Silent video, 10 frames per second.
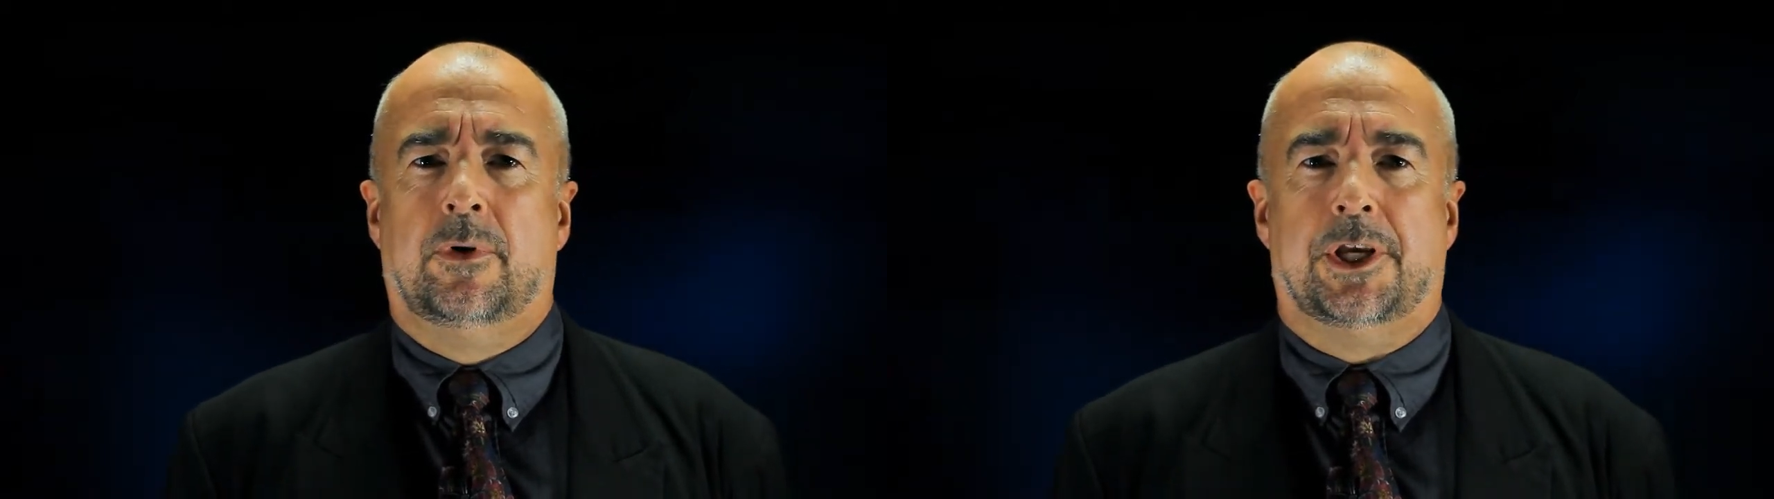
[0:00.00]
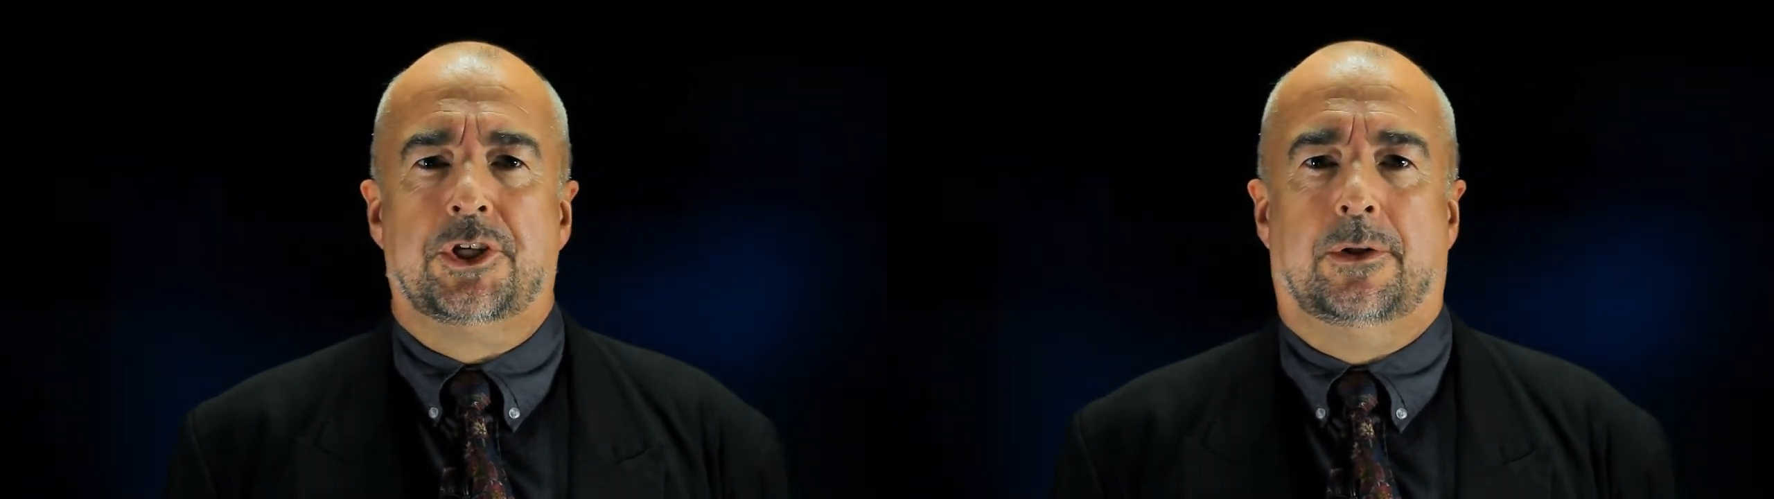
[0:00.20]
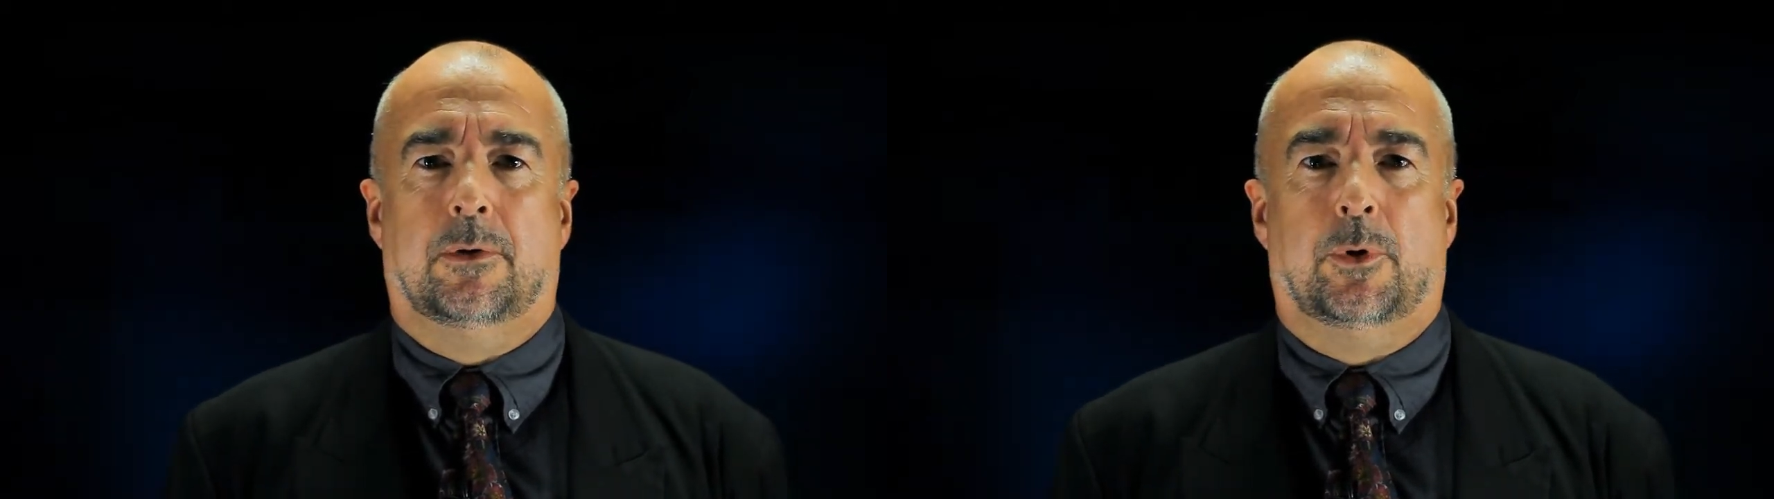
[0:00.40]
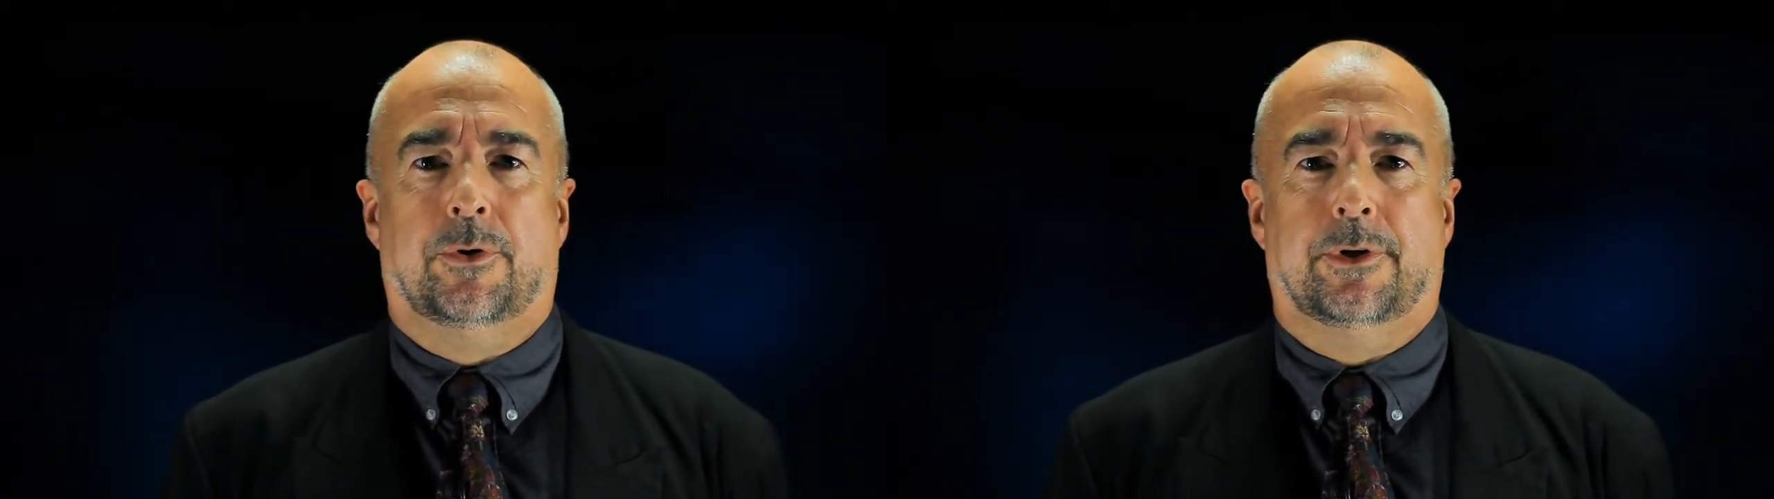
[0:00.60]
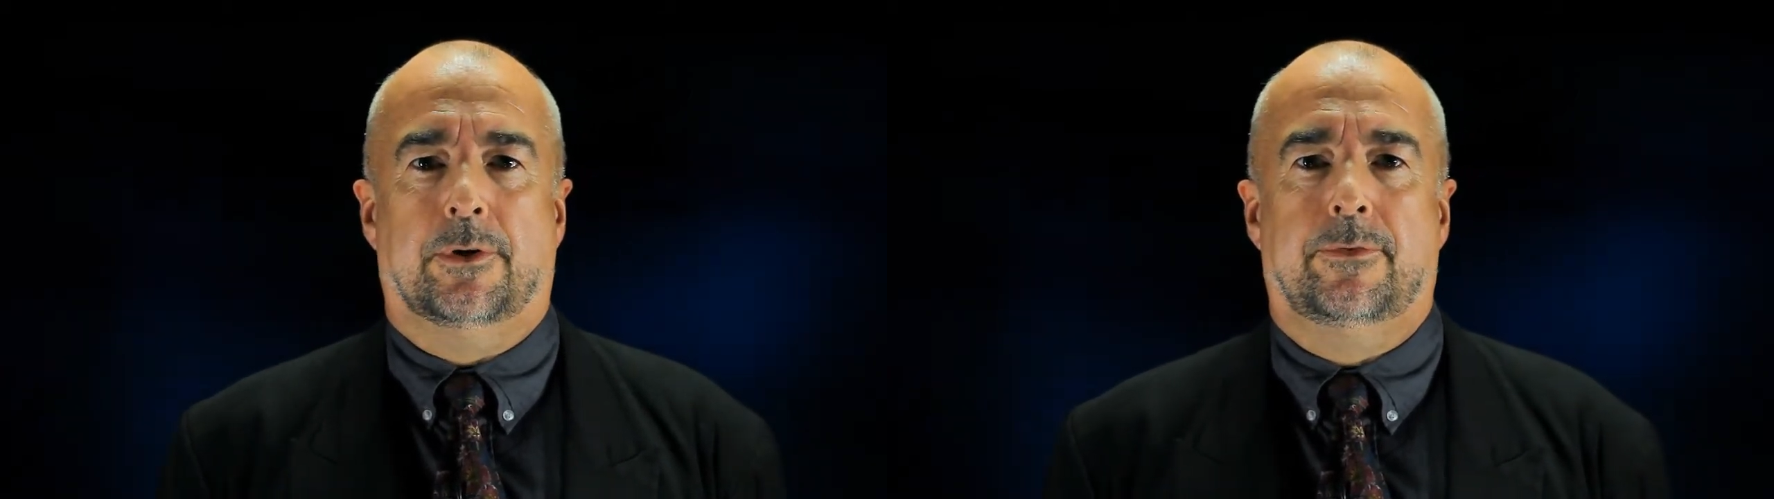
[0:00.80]
national
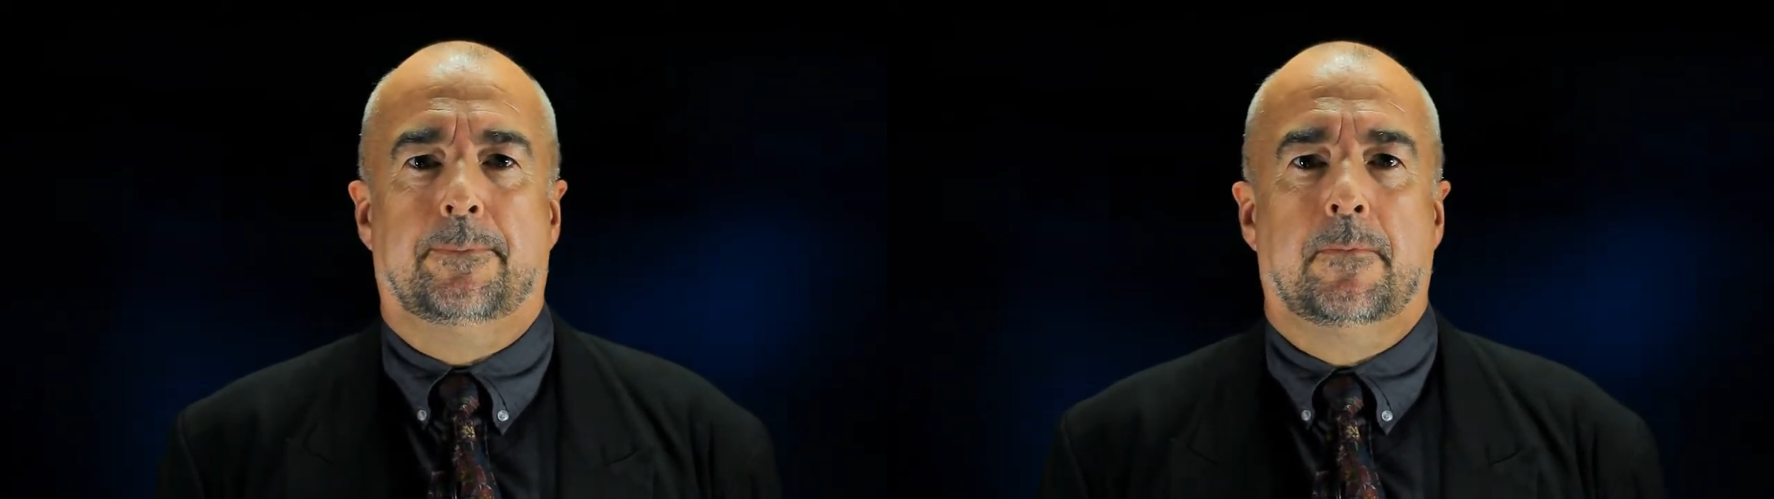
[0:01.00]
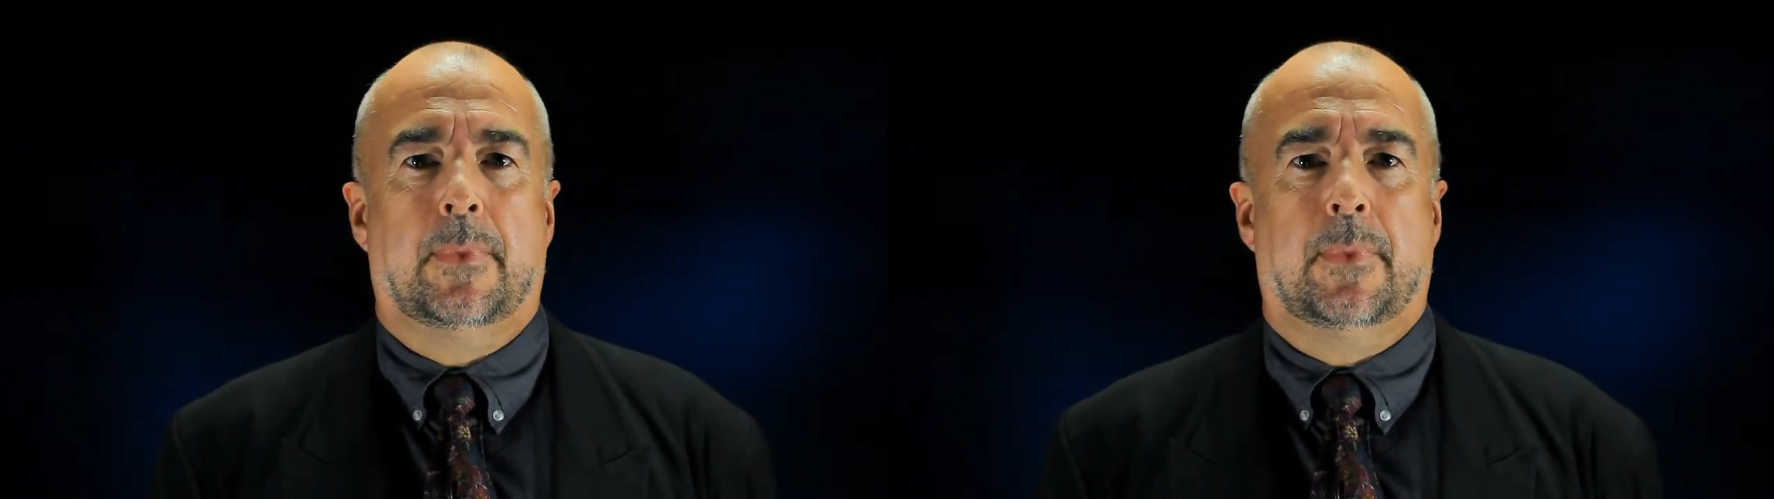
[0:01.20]
borders.